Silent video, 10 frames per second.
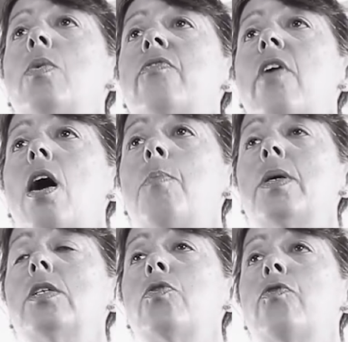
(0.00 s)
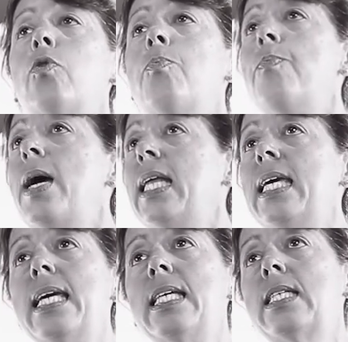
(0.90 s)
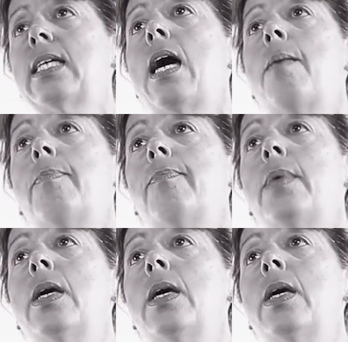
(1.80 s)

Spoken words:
environment for many years to come,